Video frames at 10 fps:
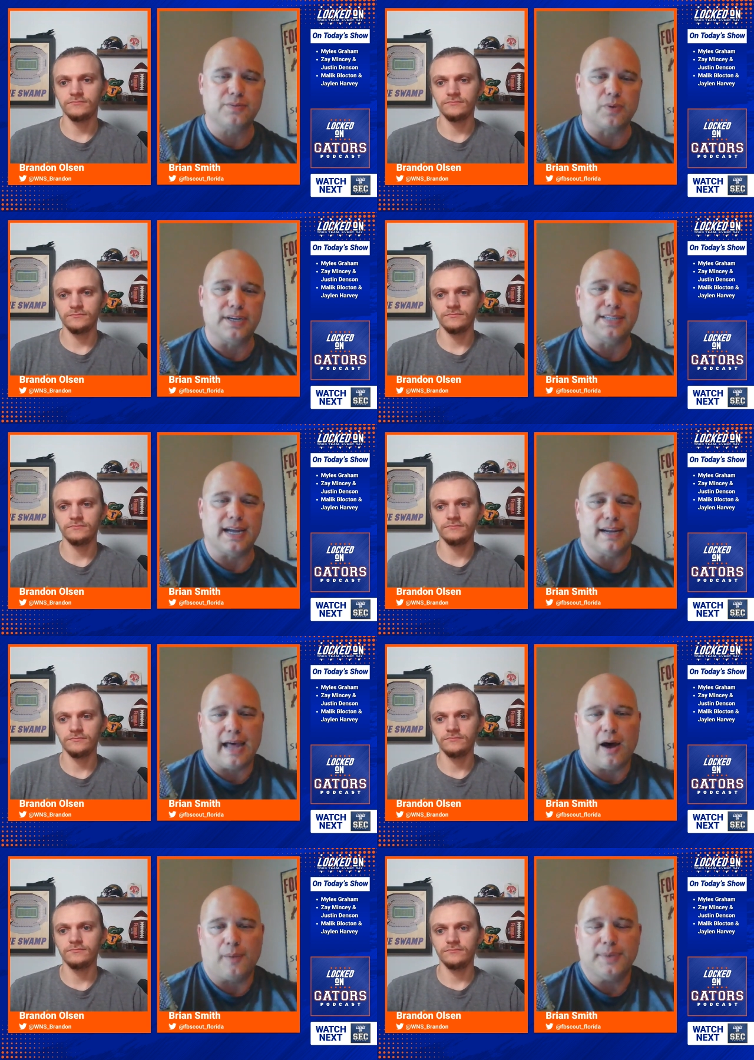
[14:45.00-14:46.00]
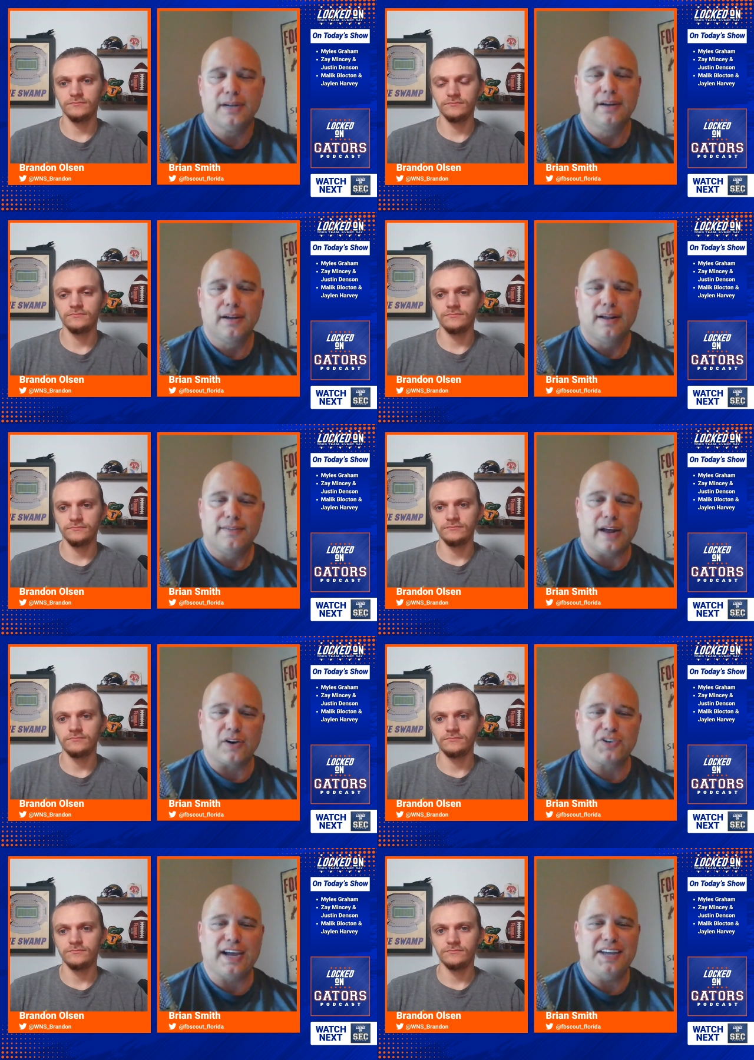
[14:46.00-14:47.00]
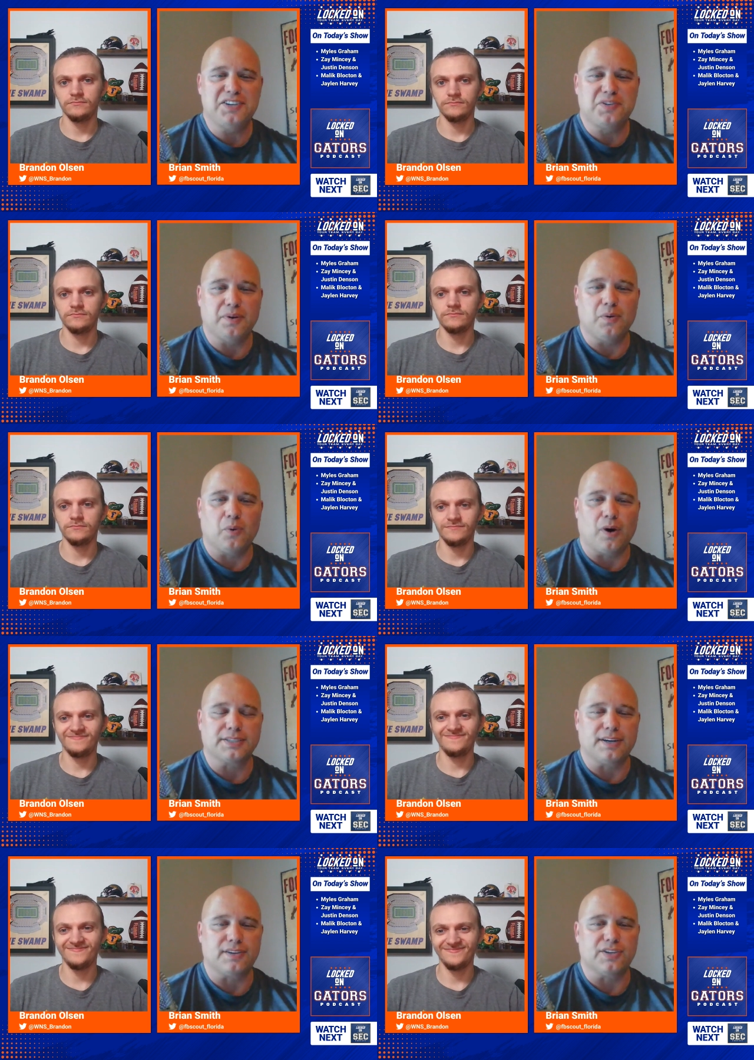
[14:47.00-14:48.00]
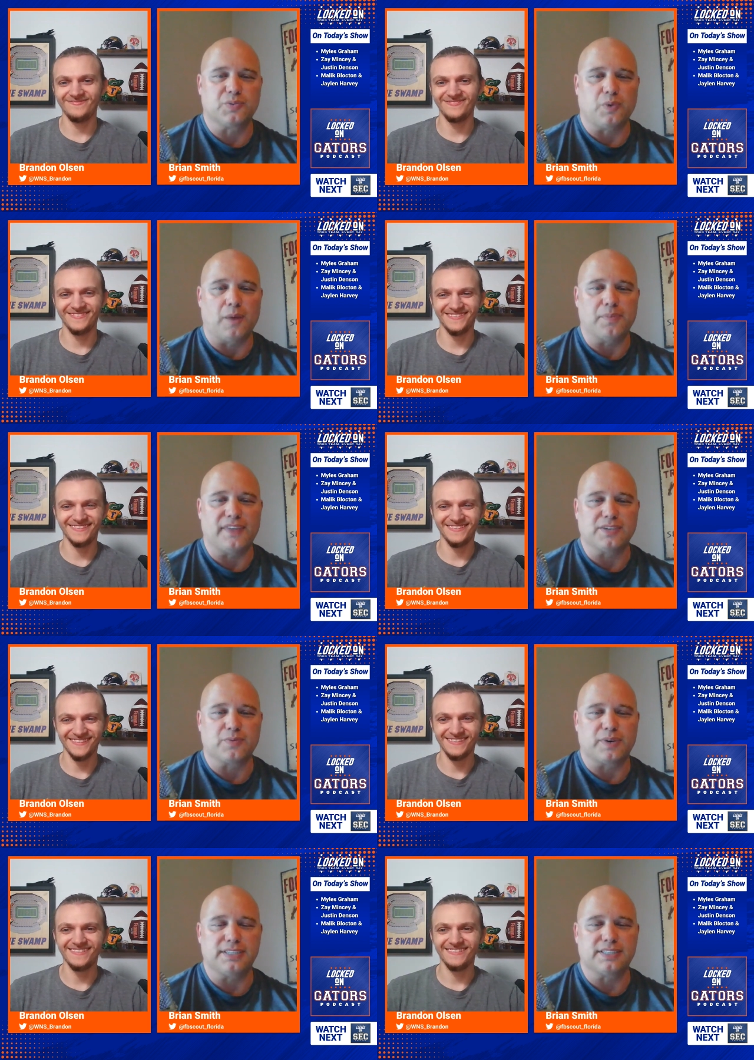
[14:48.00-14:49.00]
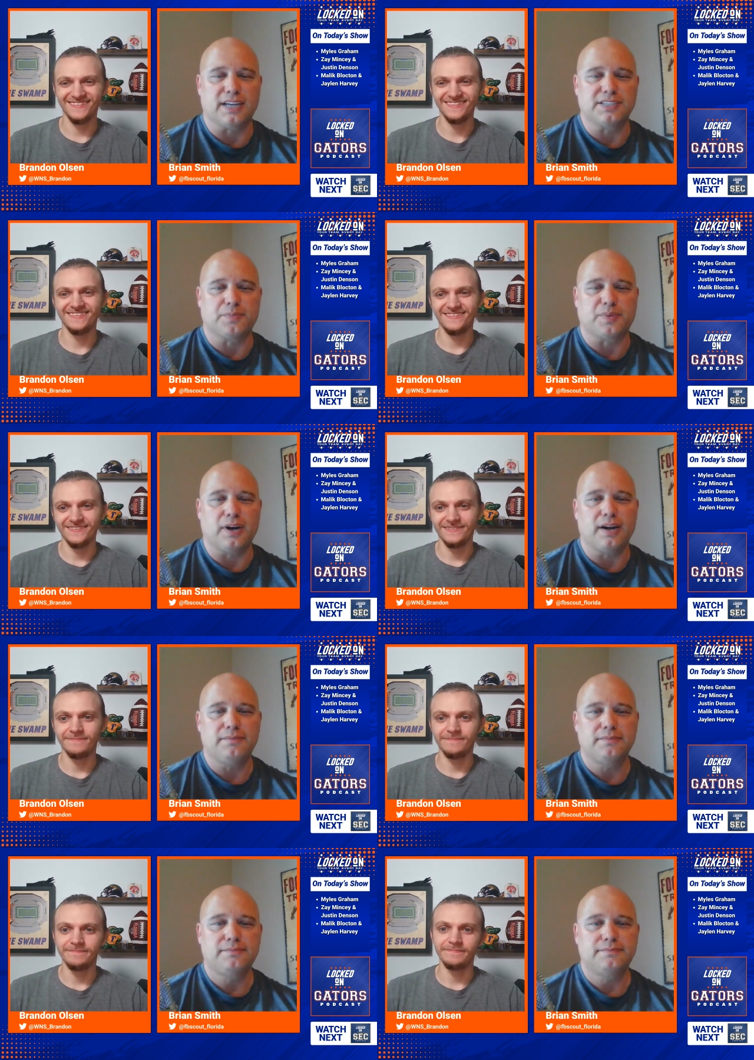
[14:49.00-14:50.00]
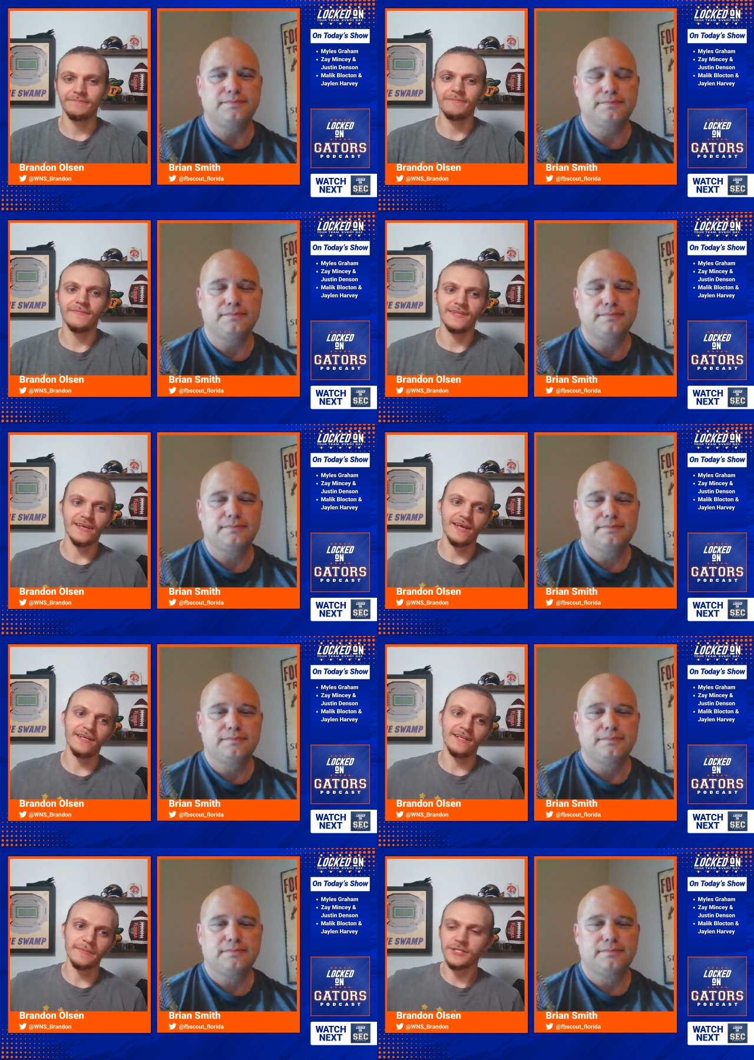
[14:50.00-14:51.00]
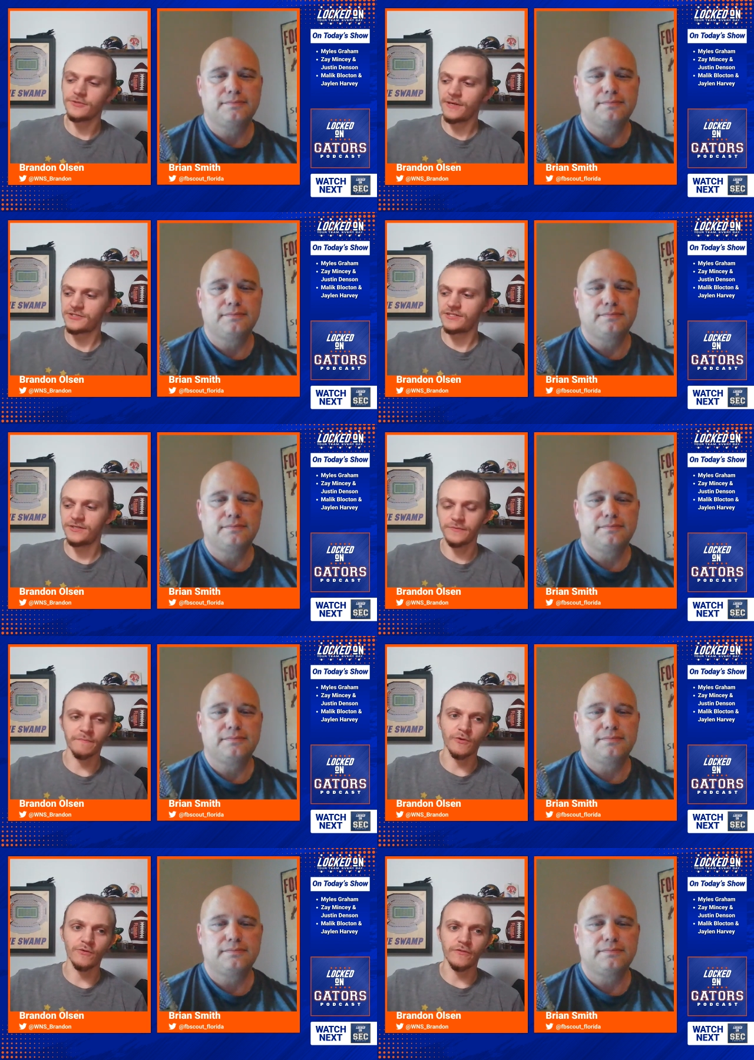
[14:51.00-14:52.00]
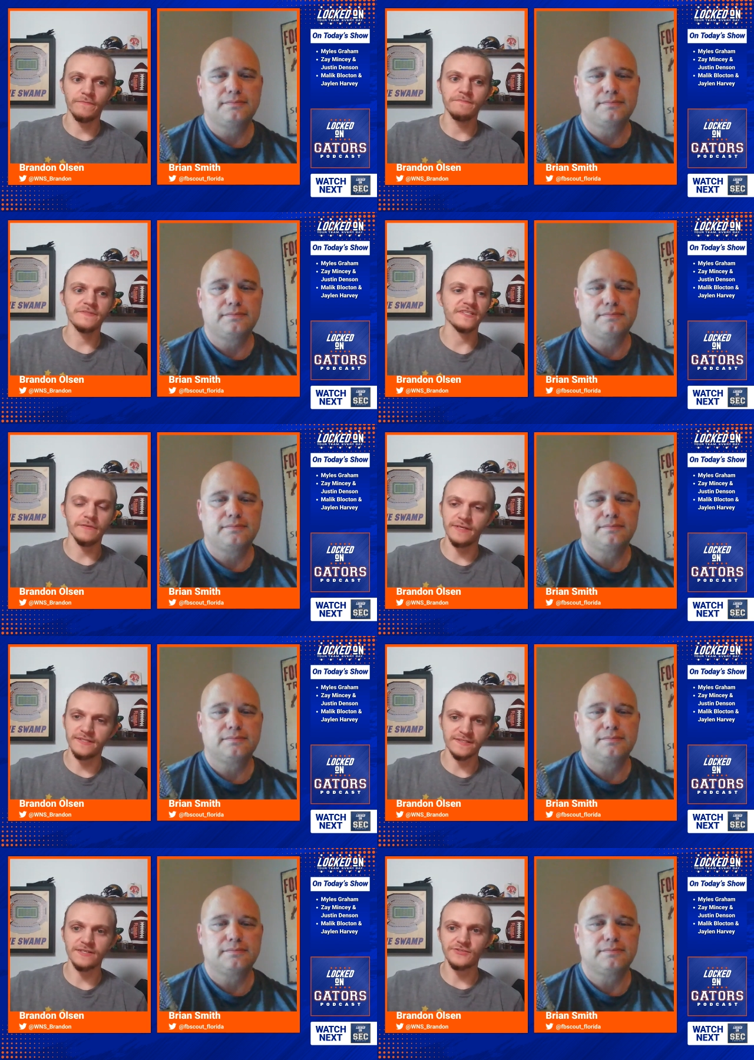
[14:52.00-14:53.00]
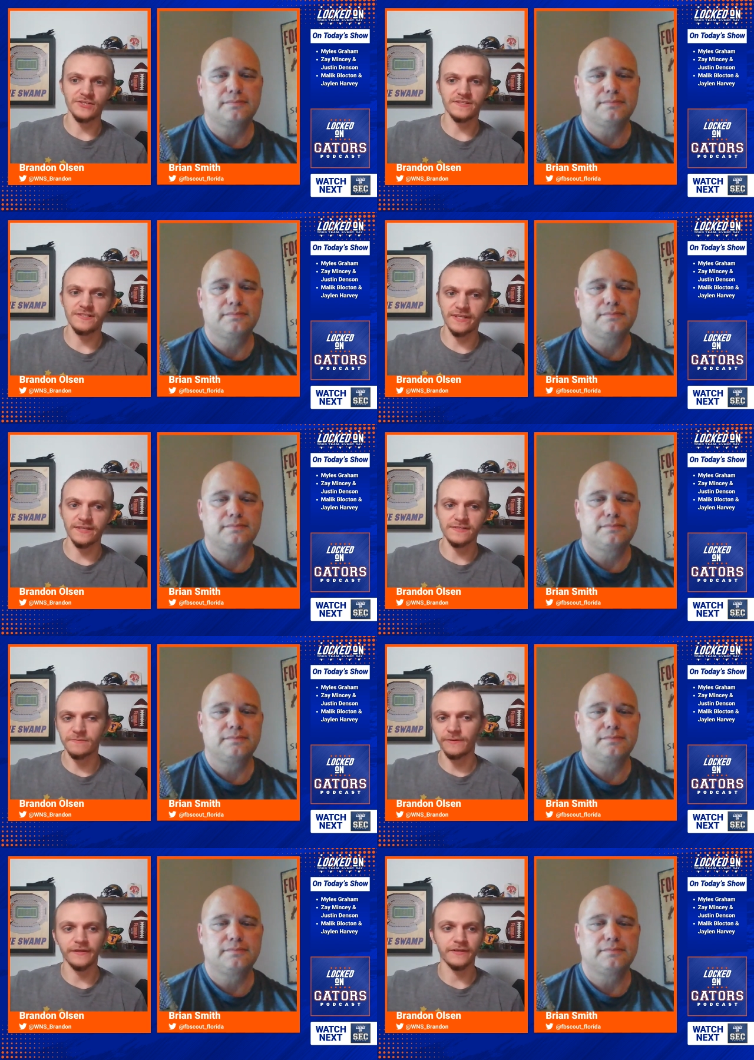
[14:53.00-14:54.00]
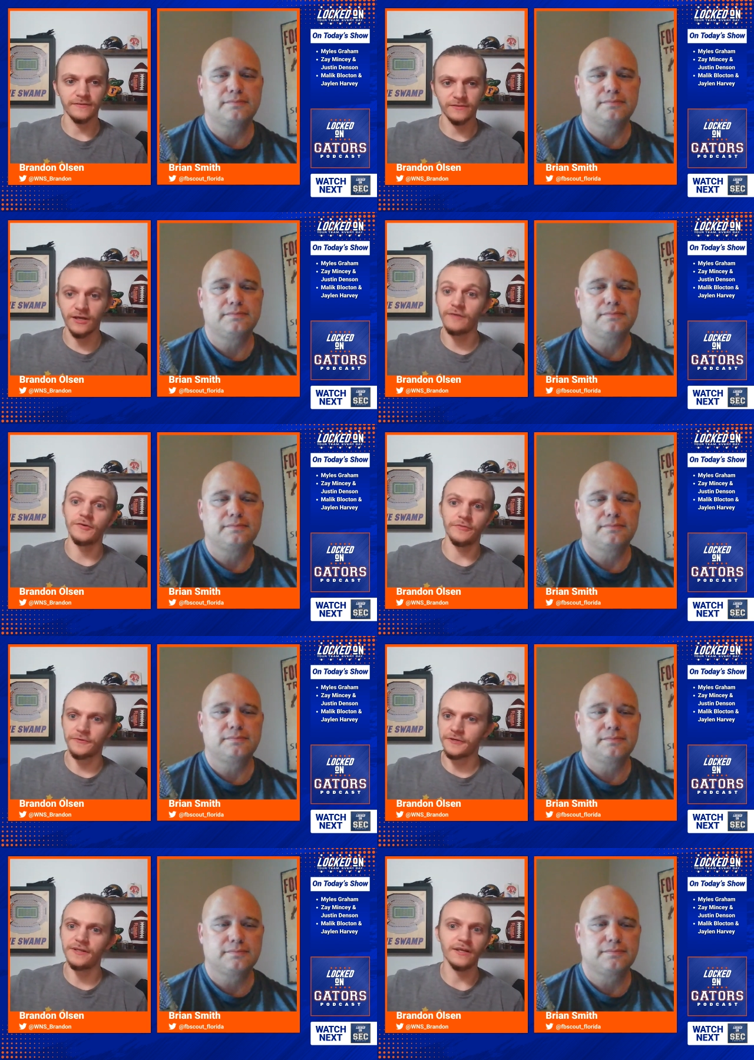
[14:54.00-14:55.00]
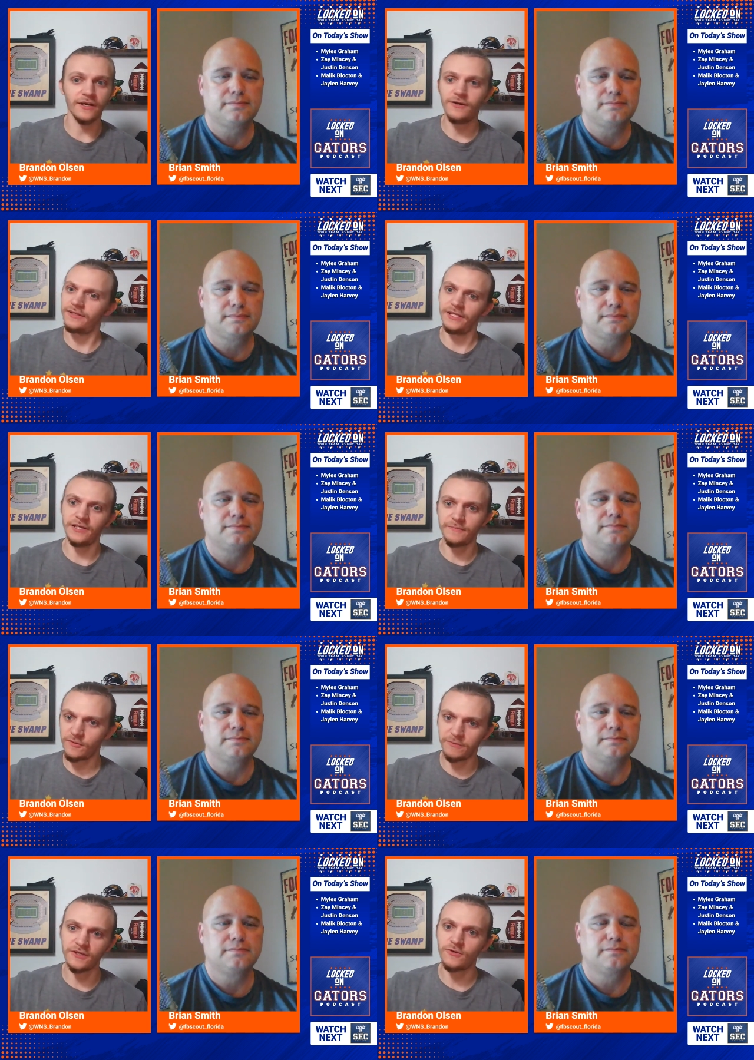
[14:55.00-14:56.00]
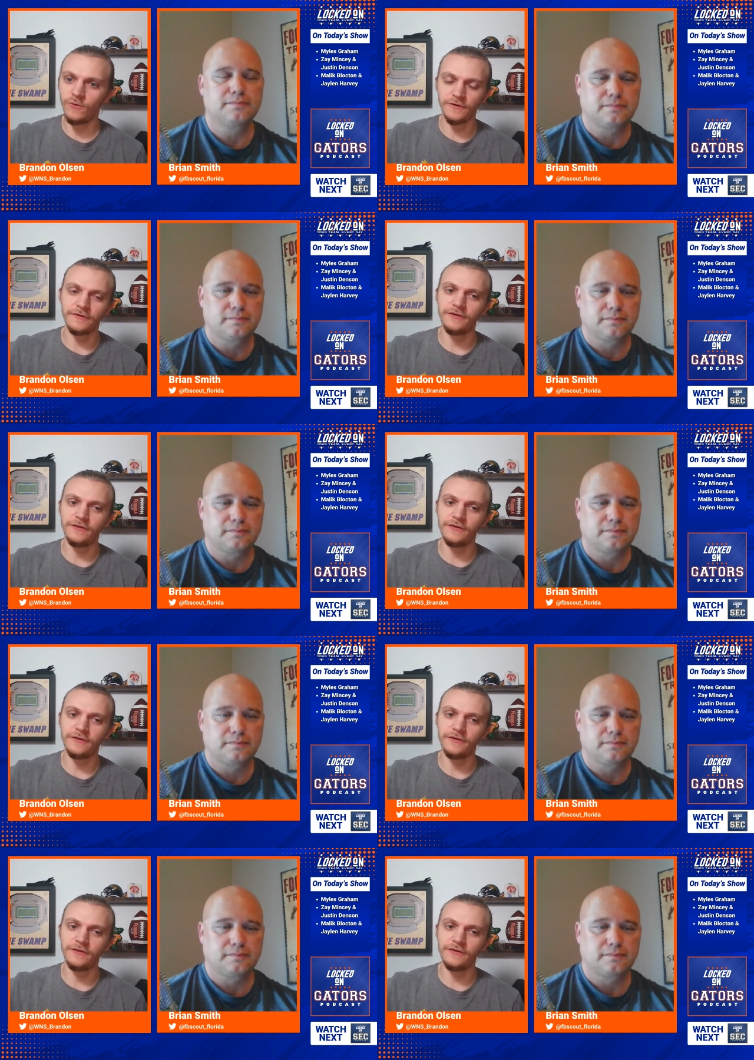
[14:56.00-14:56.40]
Speaker 1: where he's at now, but that'll change when he walks into the swamp if that's where he decides to play.
Speaker 2: And I mean, you mentioned it with both Zay Mincey and Justin Denson playing cover three, like they could both play corner